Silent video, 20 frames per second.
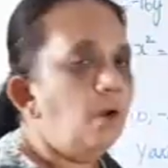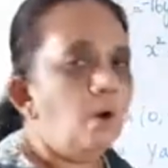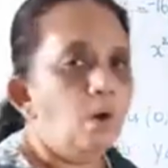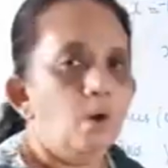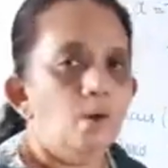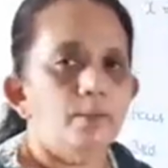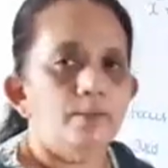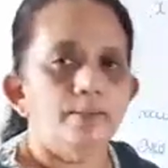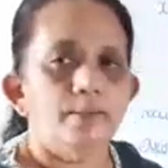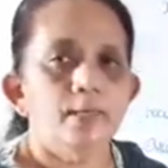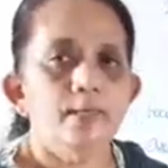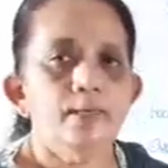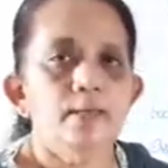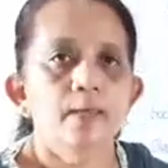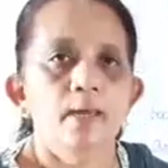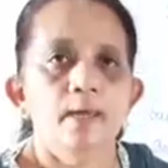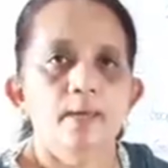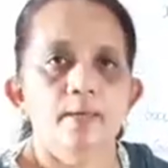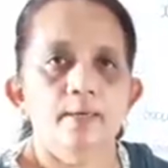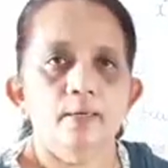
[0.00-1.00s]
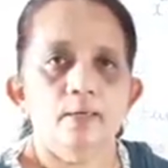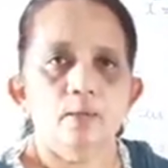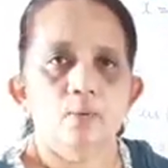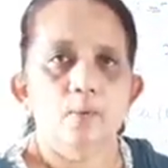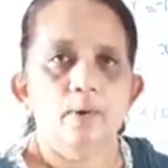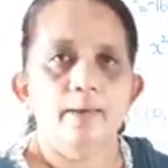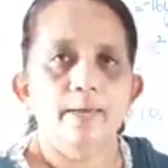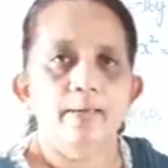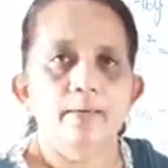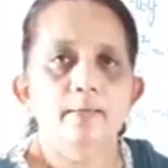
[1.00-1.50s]
all the
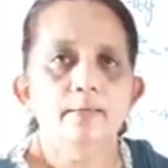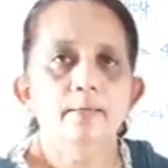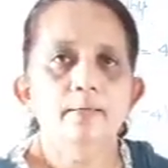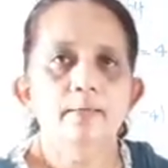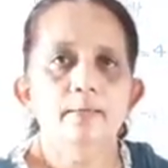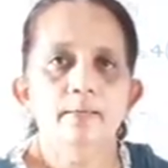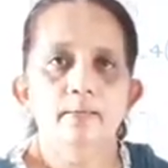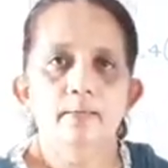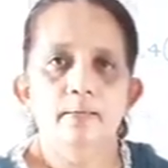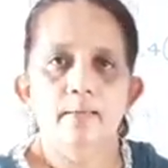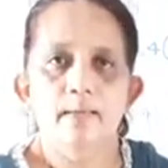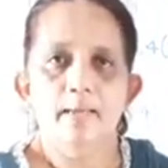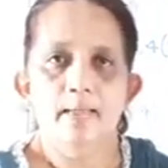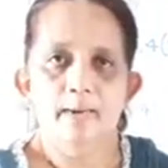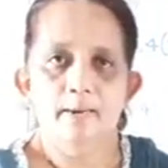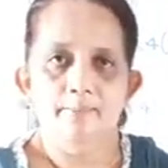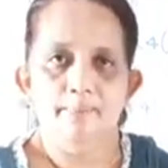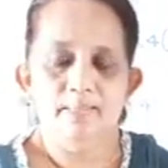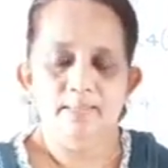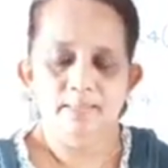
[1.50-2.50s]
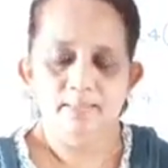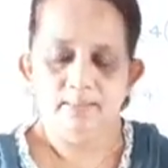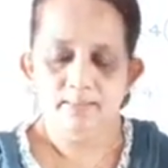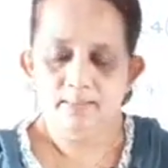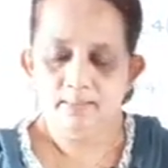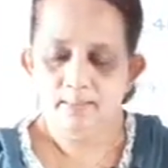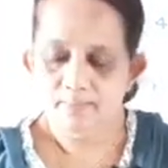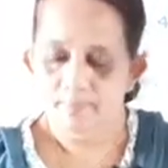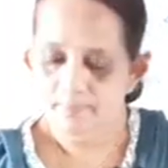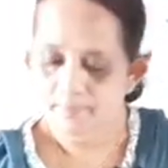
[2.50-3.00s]
required elements.